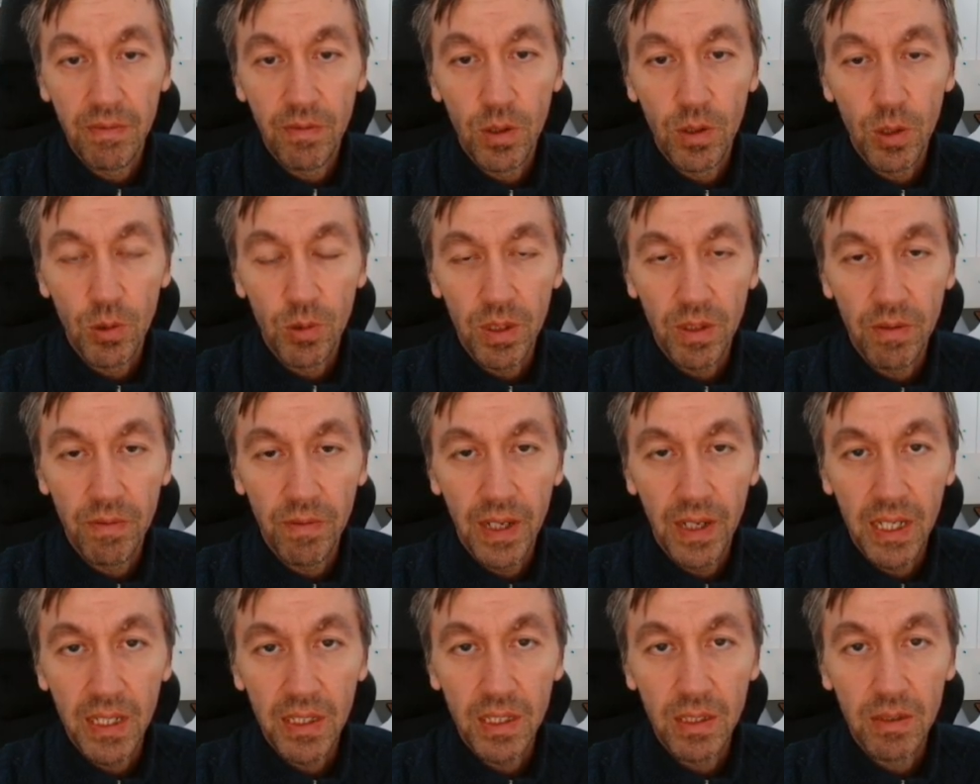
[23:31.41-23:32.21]
following the
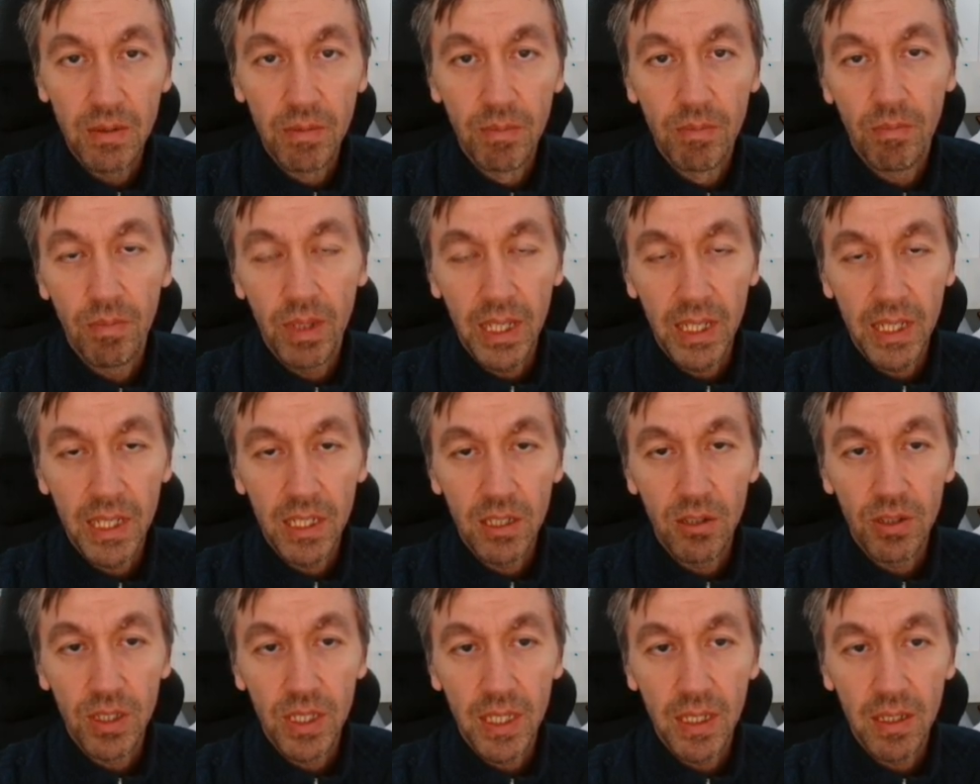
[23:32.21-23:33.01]
fact that black
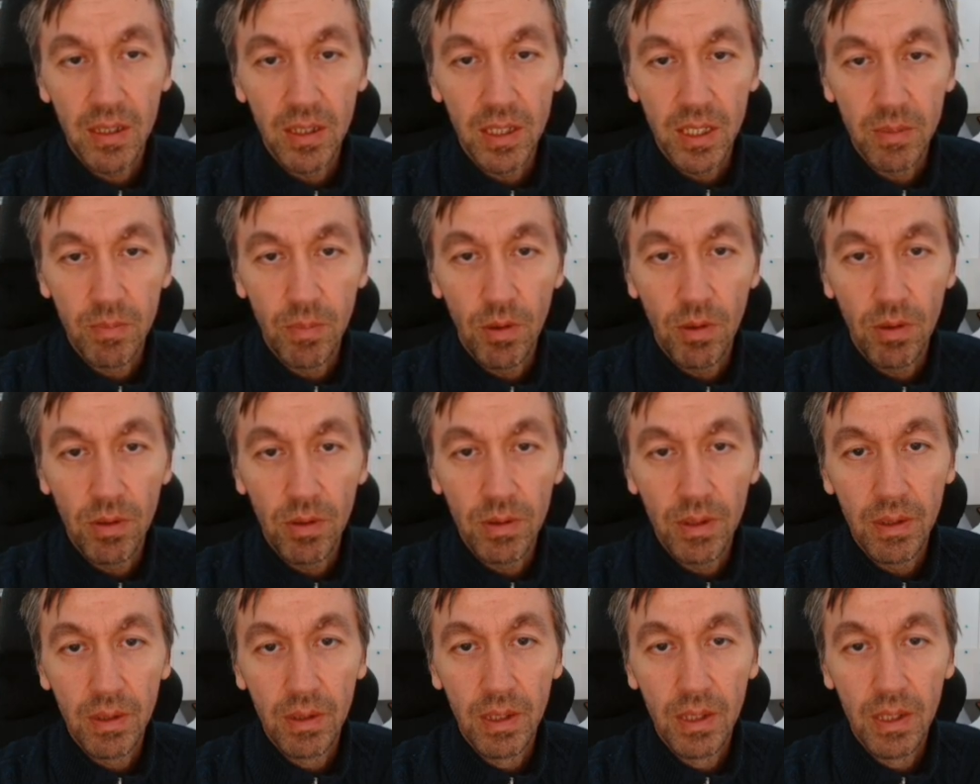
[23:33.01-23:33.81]
cannot take this
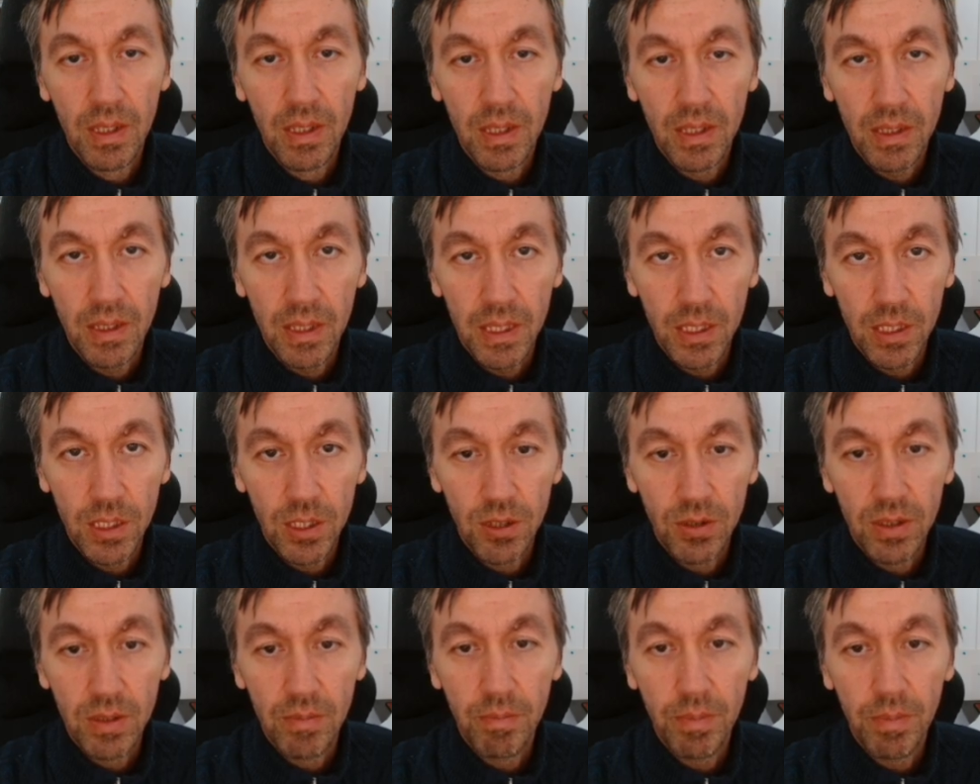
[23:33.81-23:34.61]
pawn, thanks
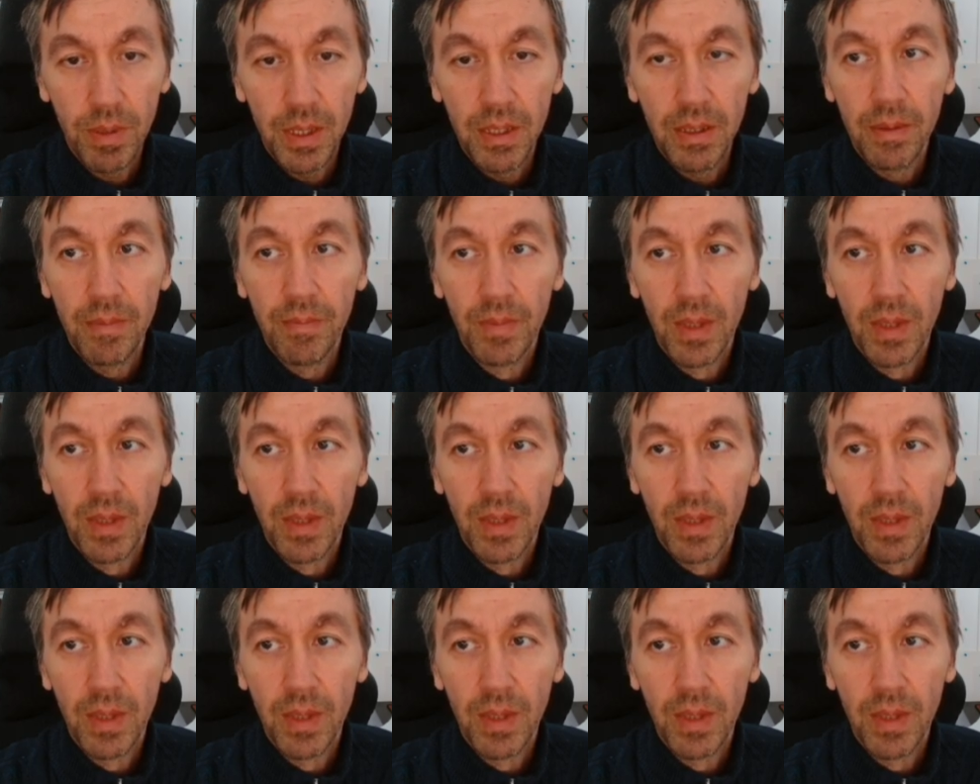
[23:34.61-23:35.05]
to the pin.